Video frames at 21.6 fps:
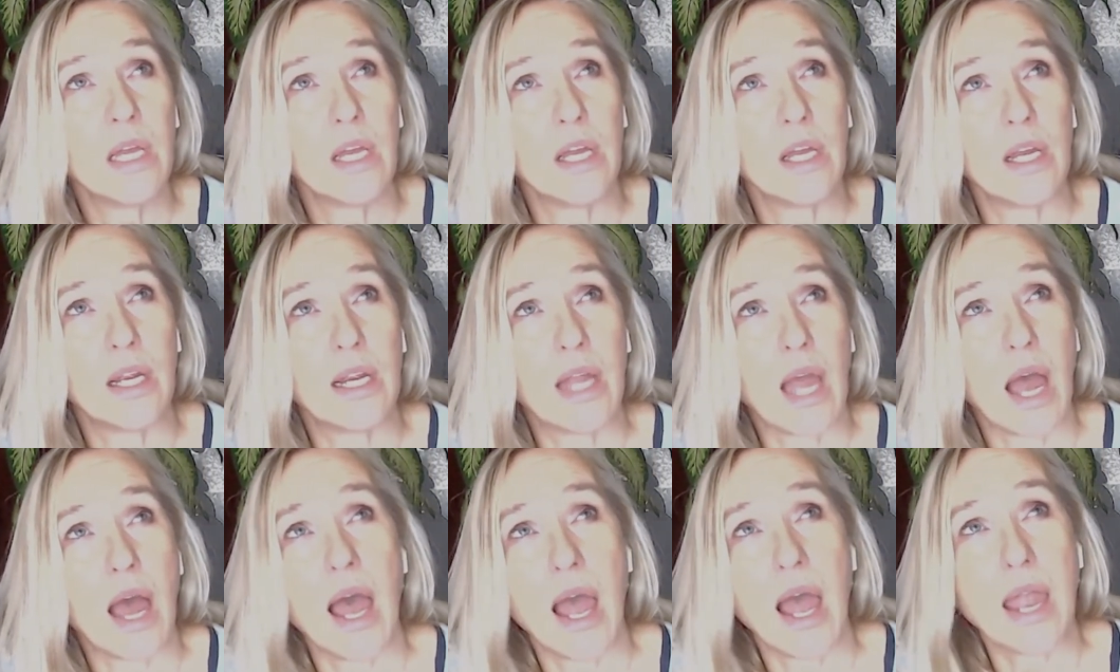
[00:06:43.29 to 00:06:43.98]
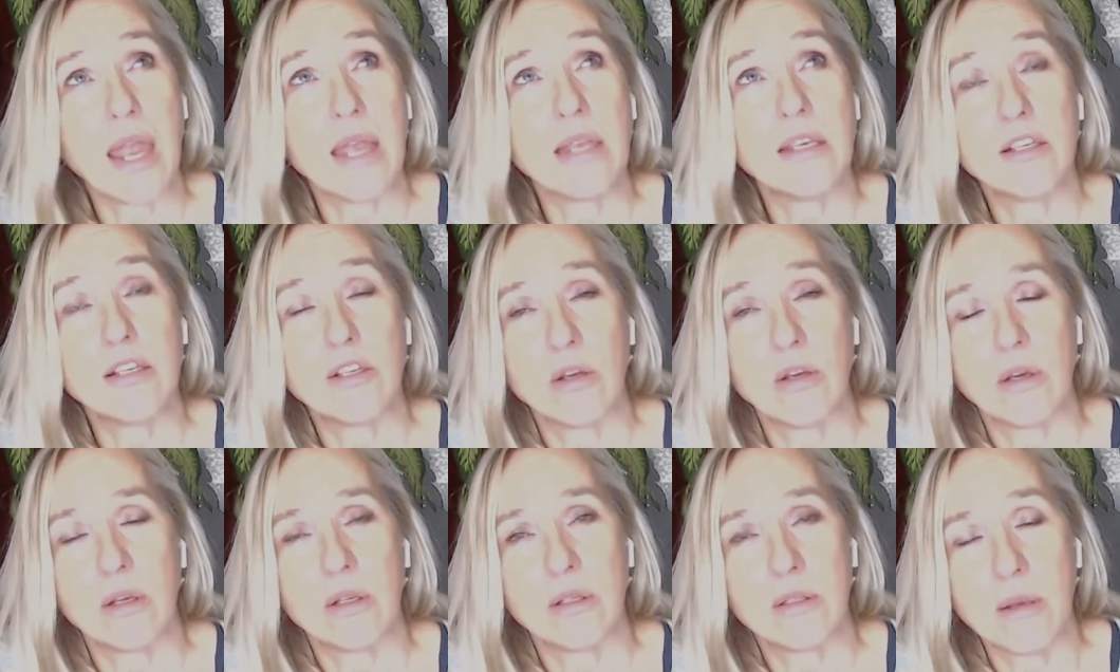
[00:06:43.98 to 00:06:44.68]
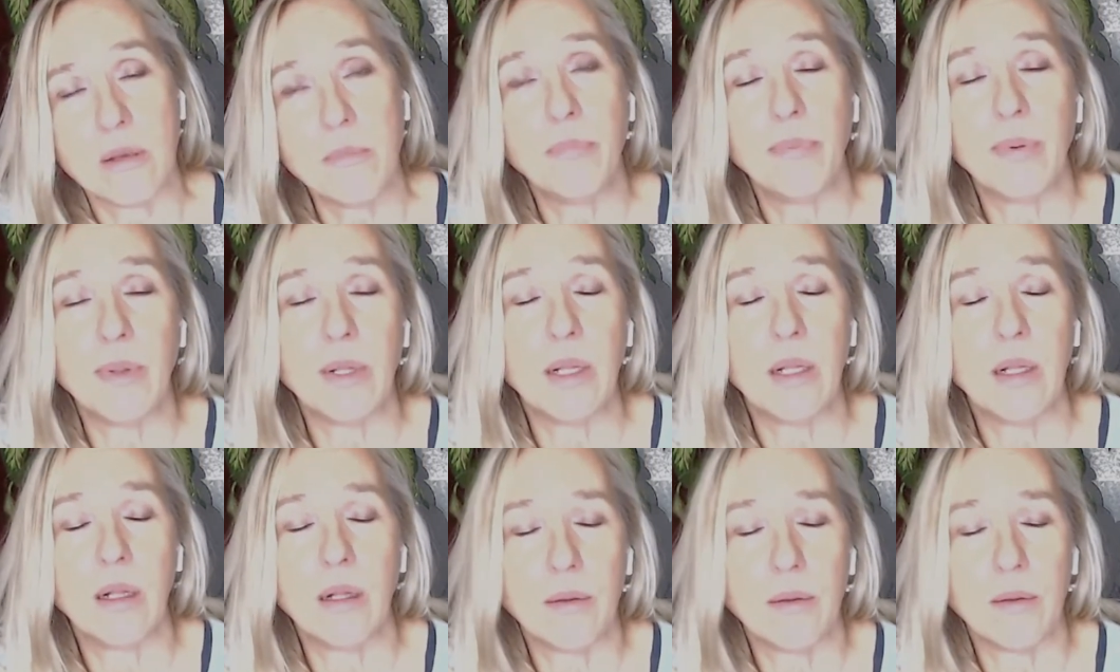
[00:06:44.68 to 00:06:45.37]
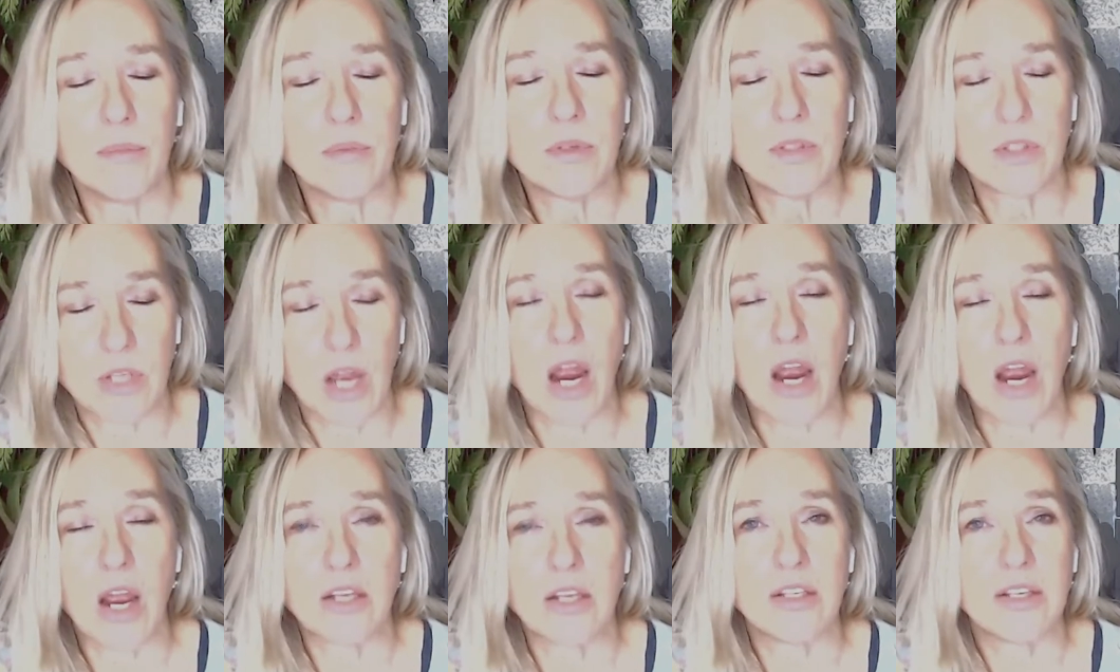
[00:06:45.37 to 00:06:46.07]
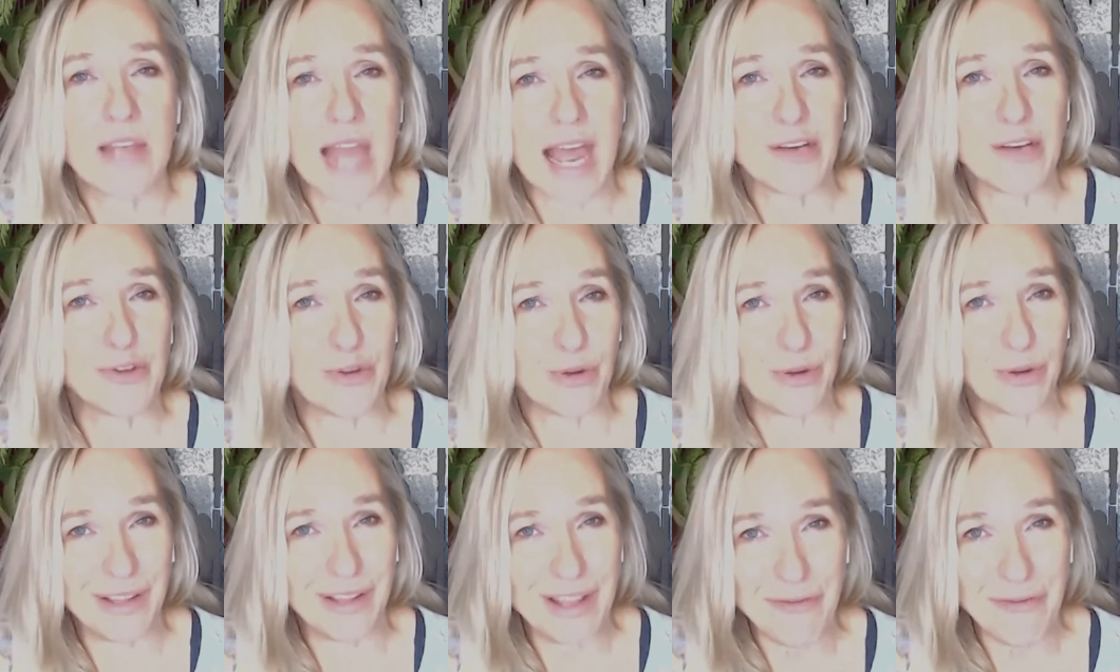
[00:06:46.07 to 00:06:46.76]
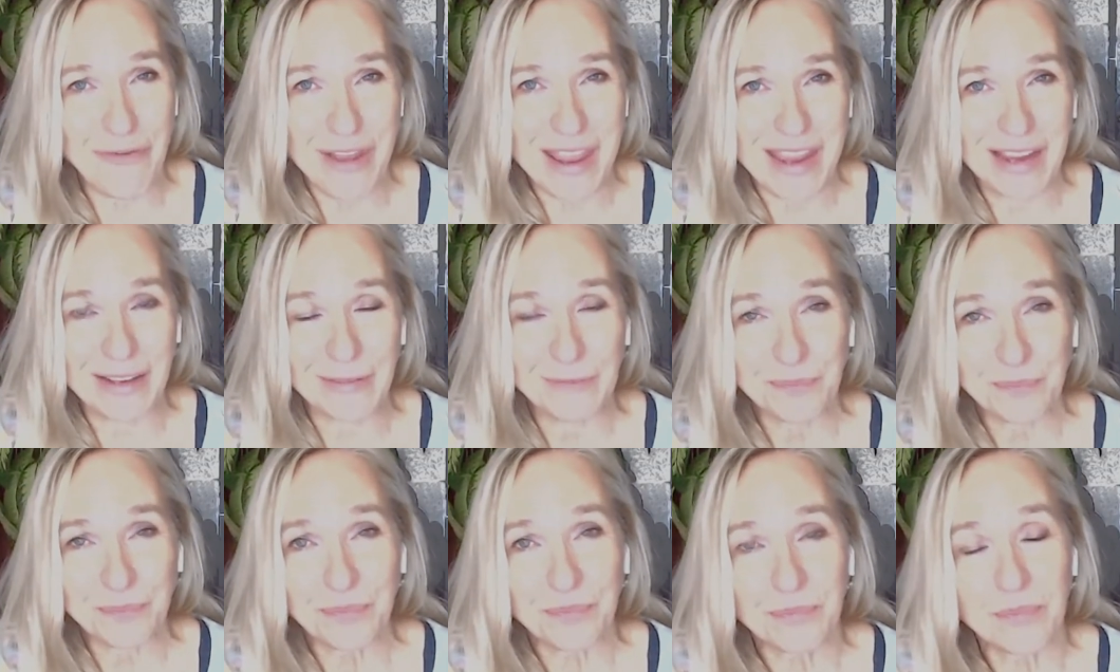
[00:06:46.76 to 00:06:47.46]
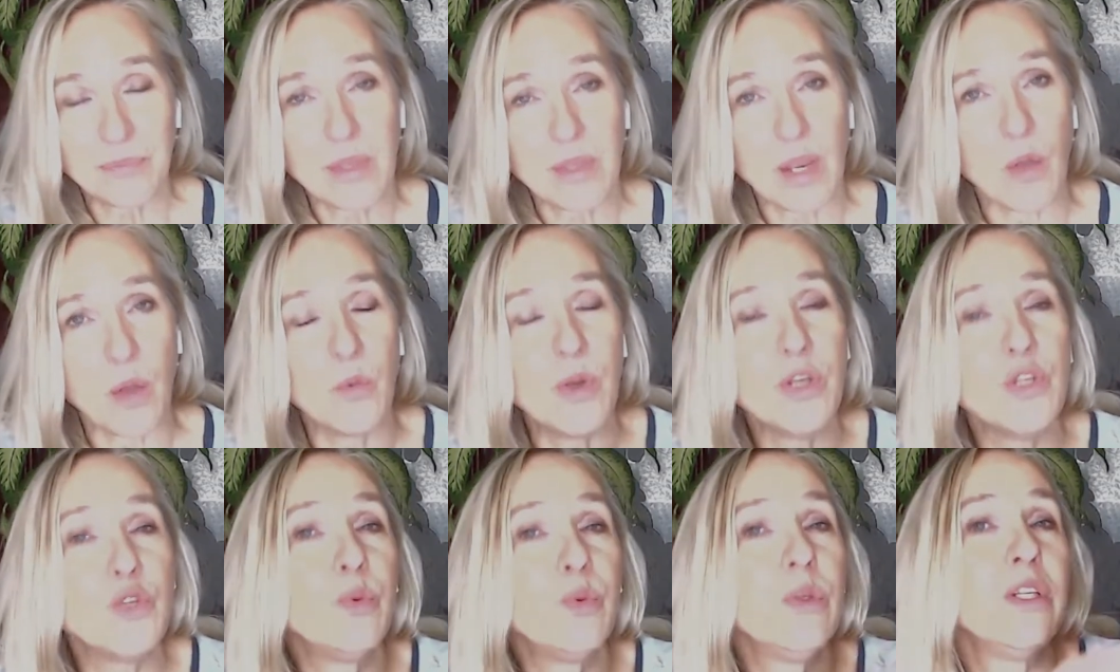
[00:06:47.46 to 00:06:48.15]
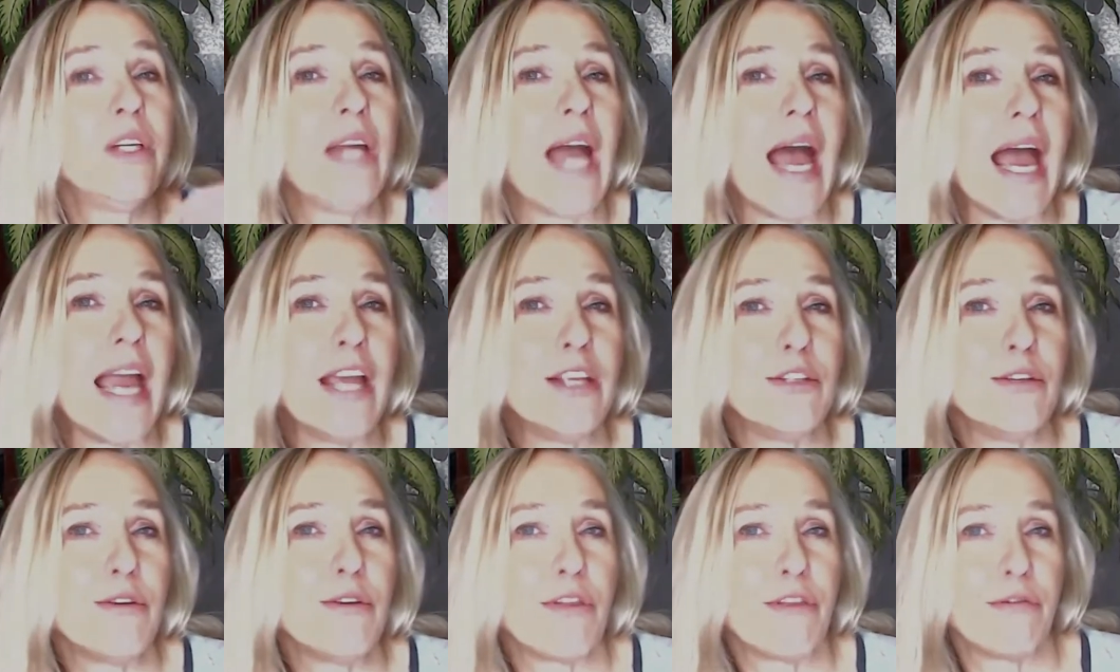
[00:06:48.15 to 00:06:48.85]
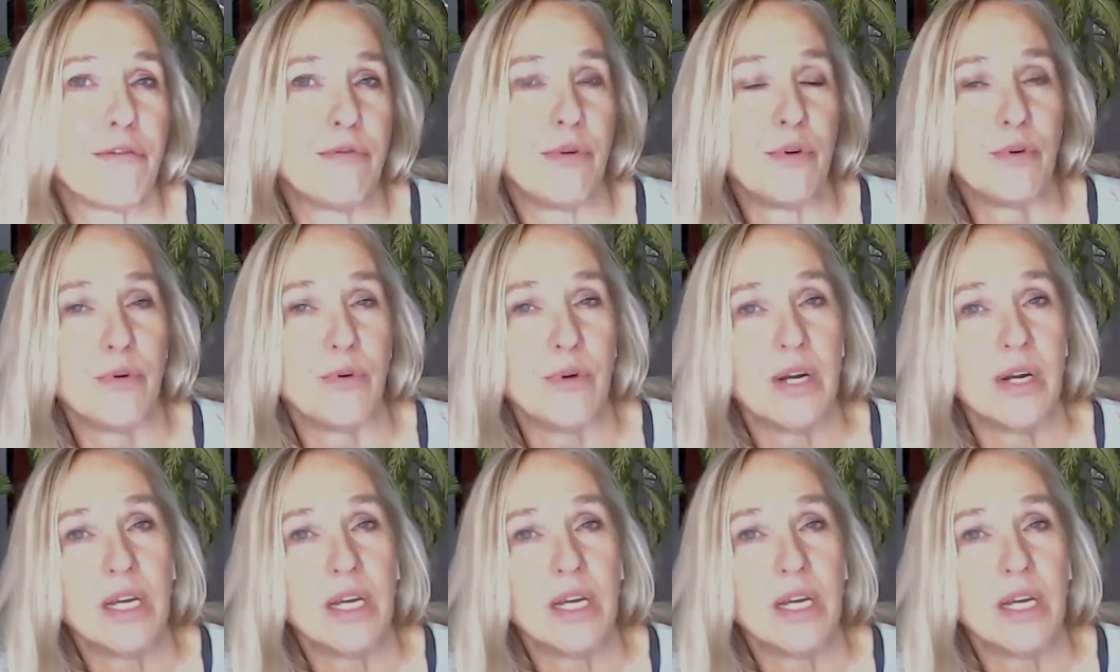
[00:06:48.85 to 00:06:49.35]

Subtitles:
a guide to a simple start natural living, which will guide you through